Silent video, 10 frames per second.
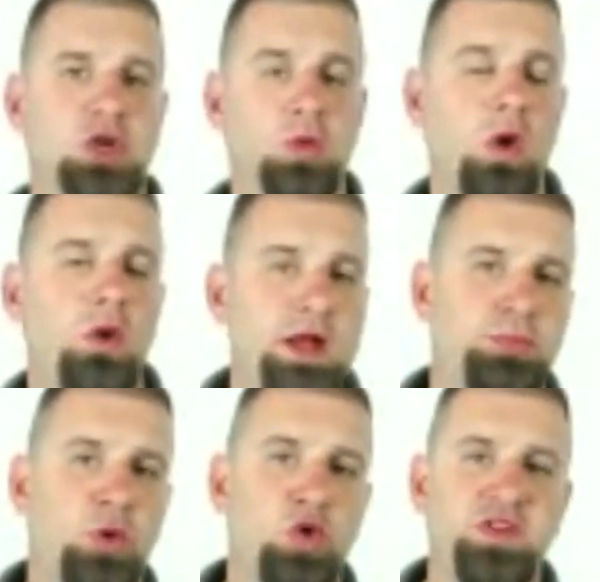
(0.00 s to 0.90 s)
grow, and
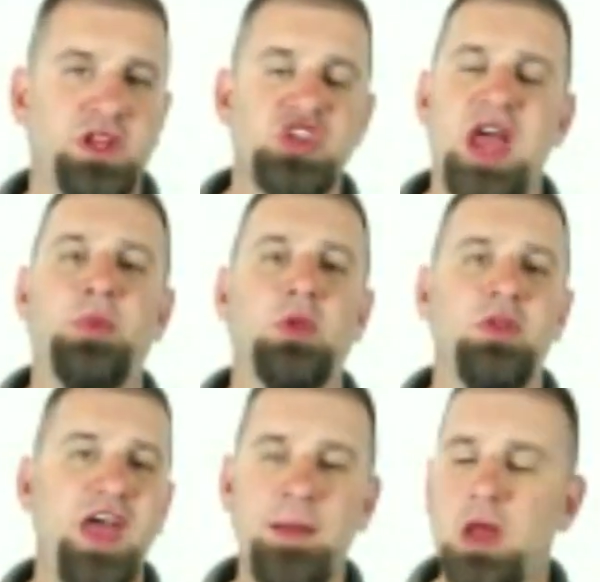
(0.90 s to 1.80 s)
that's a perfect example
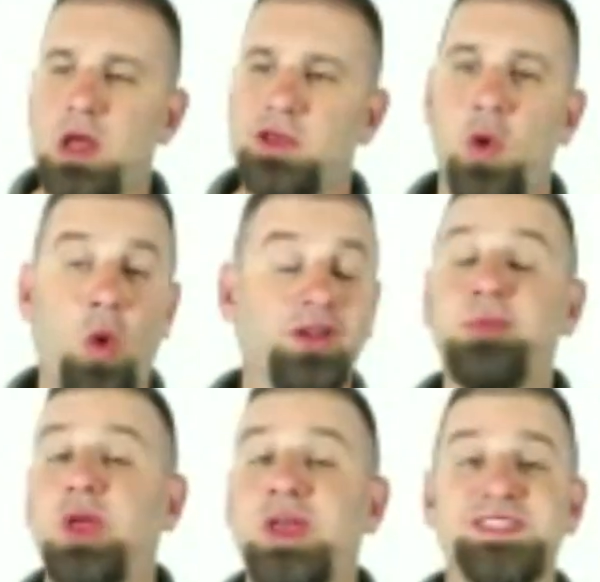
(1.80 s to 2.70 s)
of that. One of the
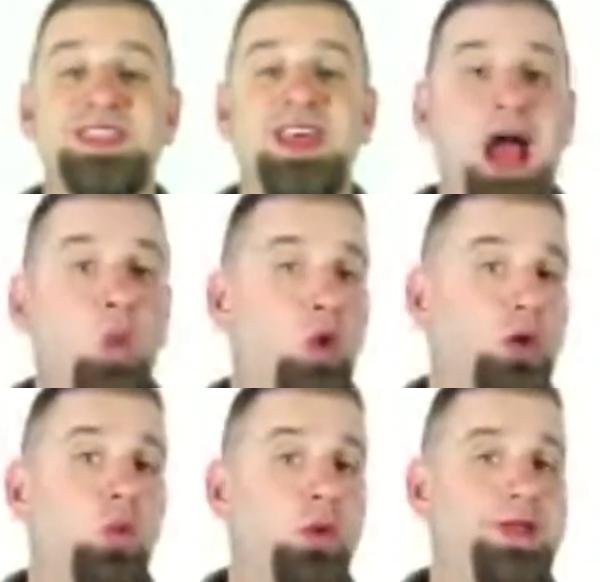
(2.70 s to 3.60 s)
places that I
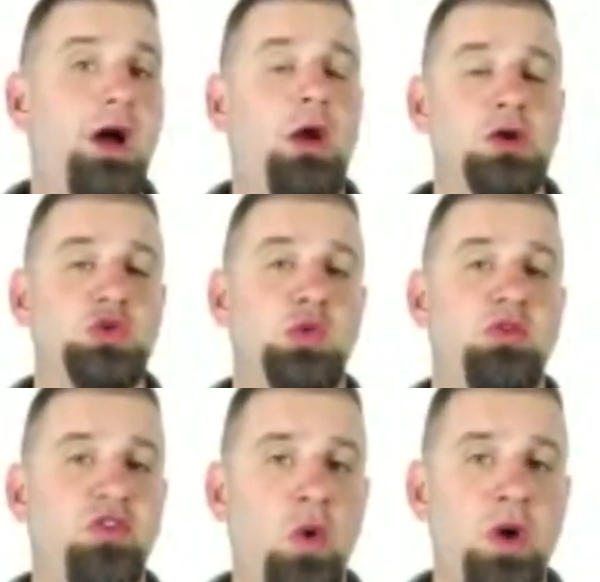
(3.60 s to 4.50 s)
work really hard to
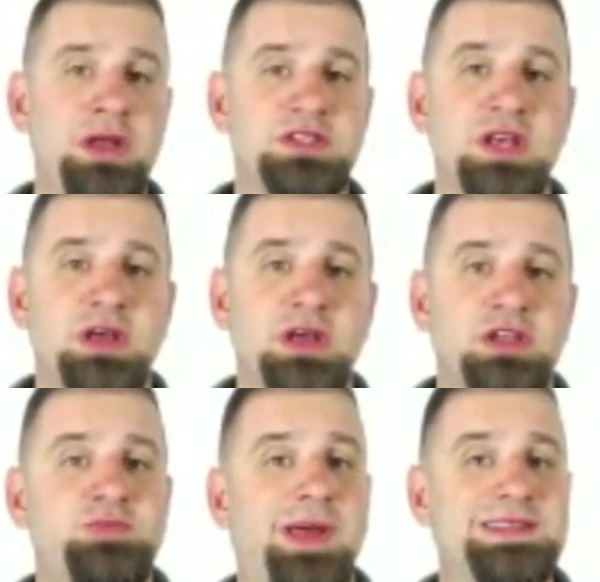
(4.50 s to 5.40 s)
avoid is
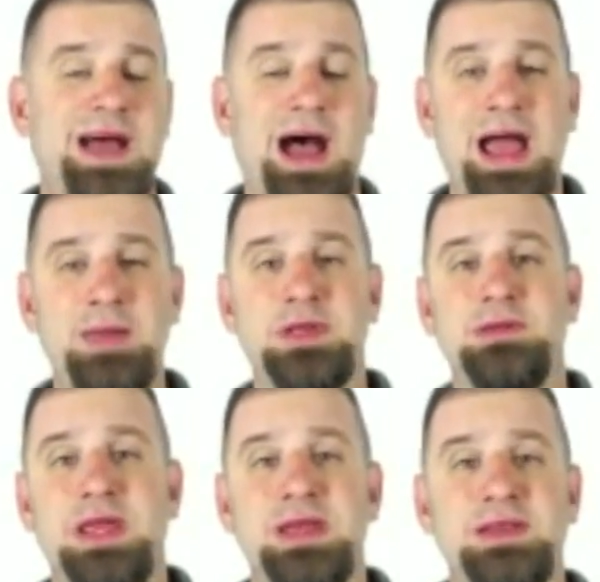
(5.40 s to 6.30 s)
spending time
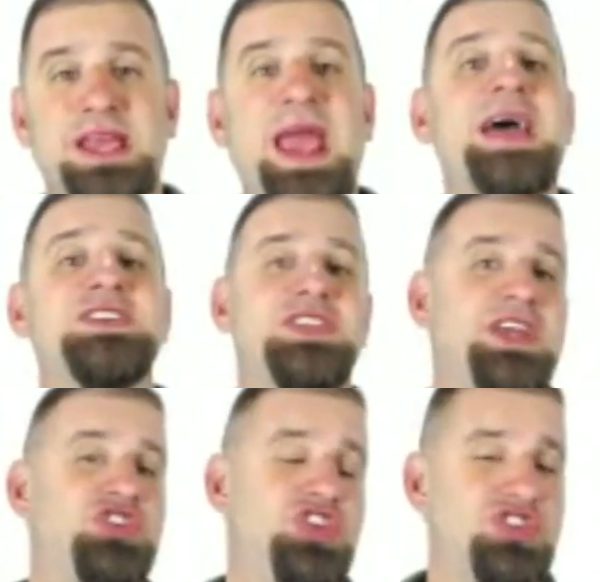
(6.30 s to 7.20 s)
in gas
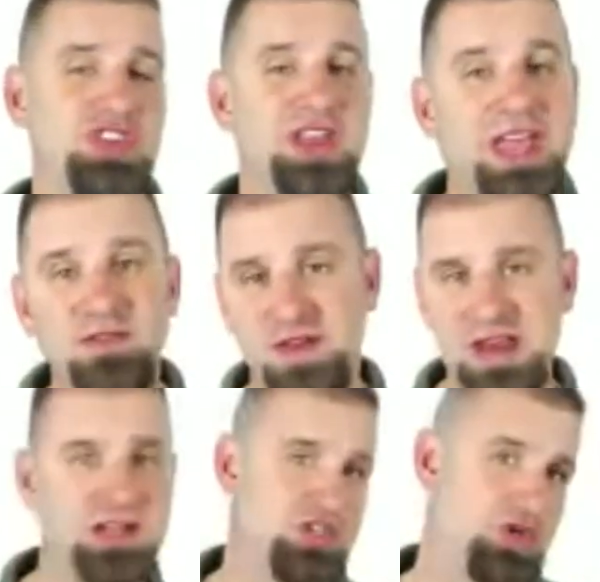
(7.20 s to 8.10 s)
stations, in the
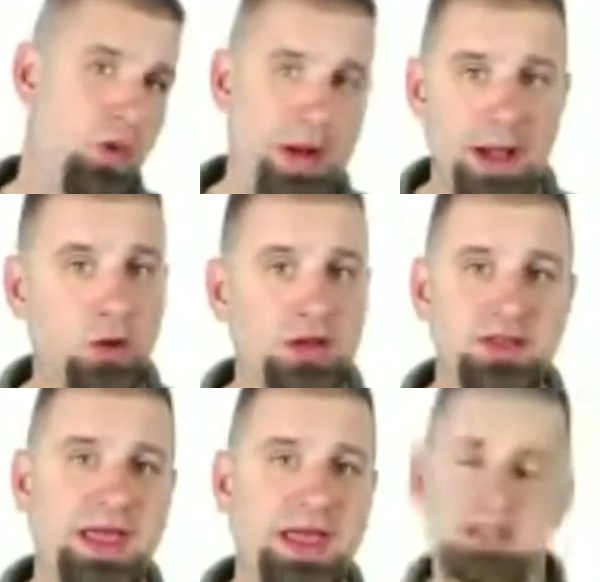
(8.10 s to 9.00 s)
convenience store area of
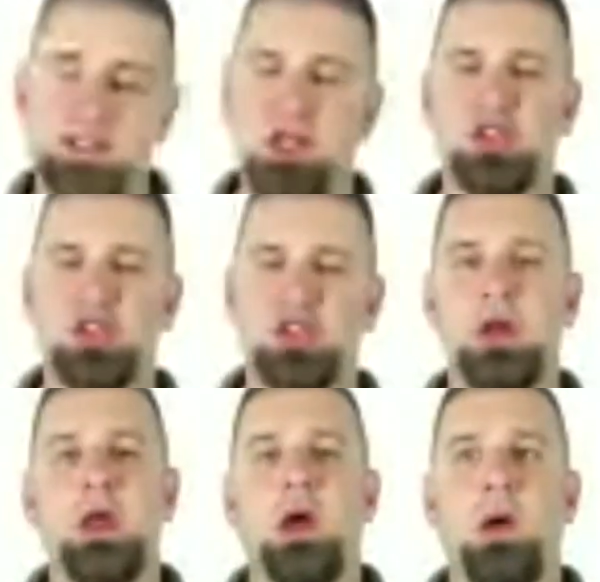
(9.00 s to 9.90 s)
the gas station.
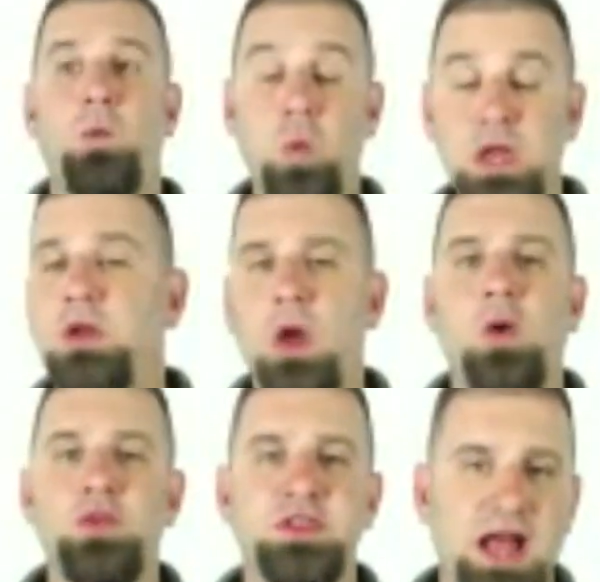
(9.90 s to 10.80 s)
We
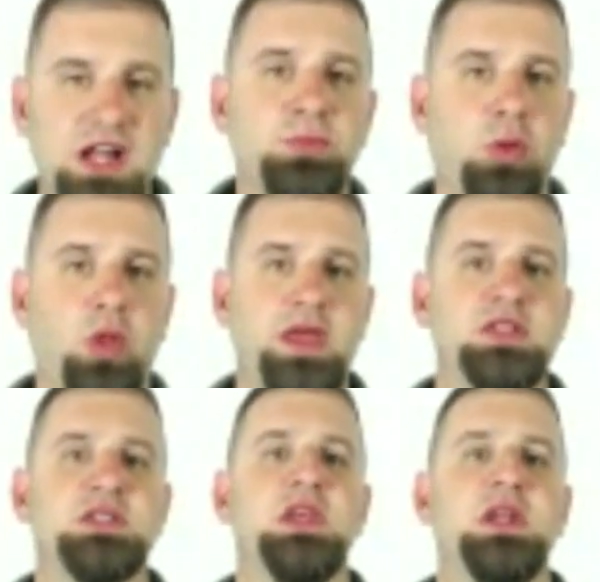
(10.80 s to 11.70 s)
know that that's a
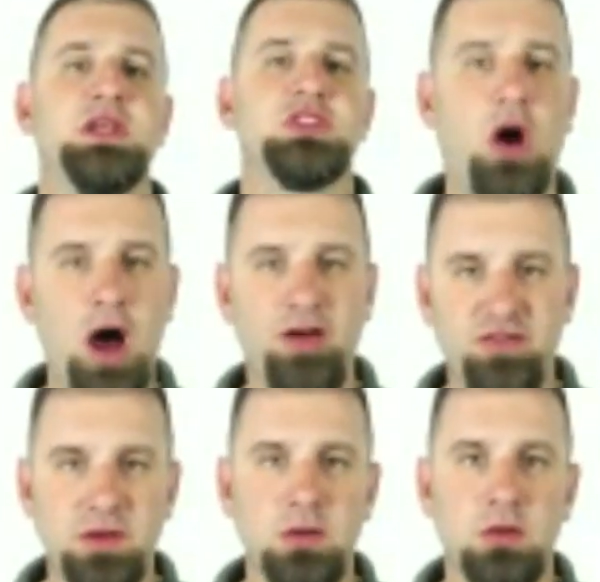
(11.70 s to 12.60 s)
place that is
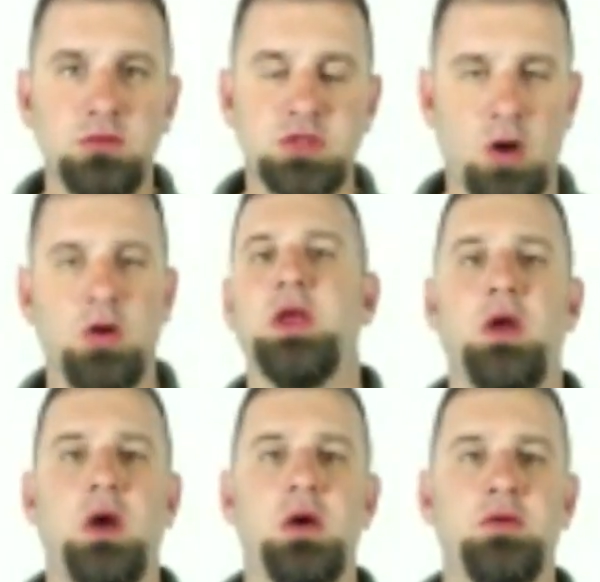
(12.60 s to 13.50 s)
often a target
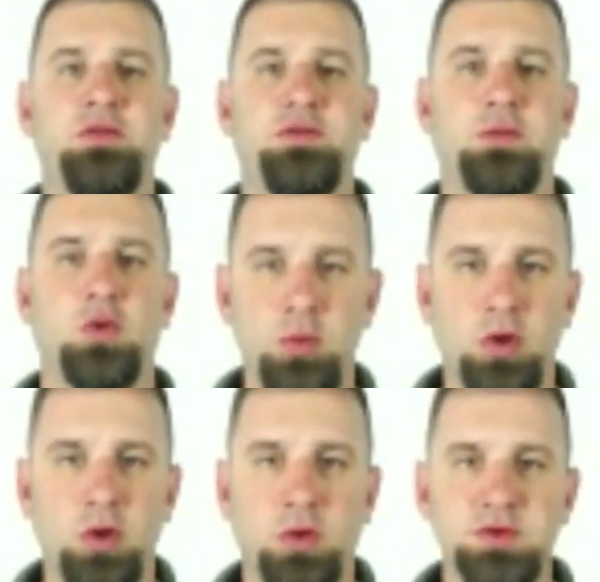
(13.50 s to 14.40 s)
of
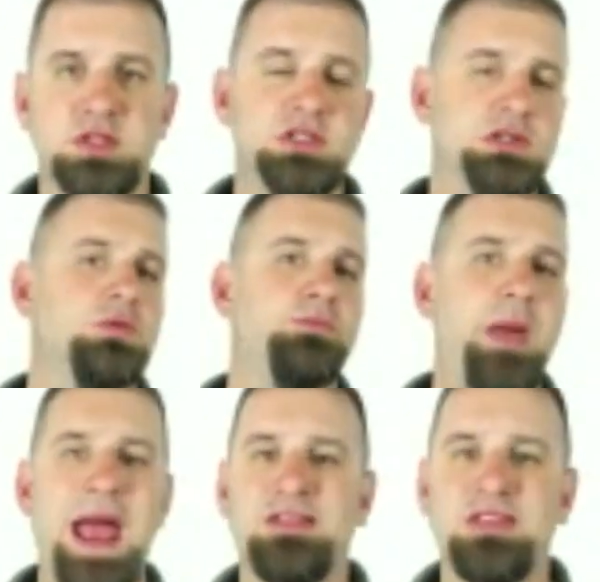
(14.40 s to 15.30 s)
criminals to do
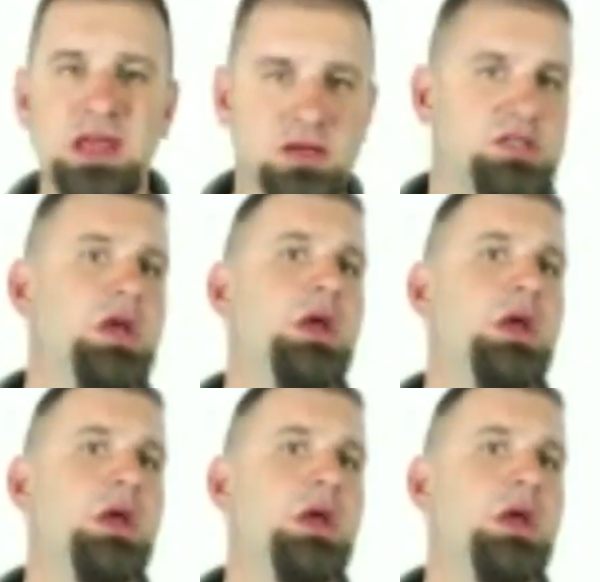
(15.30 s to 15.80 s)
bad things.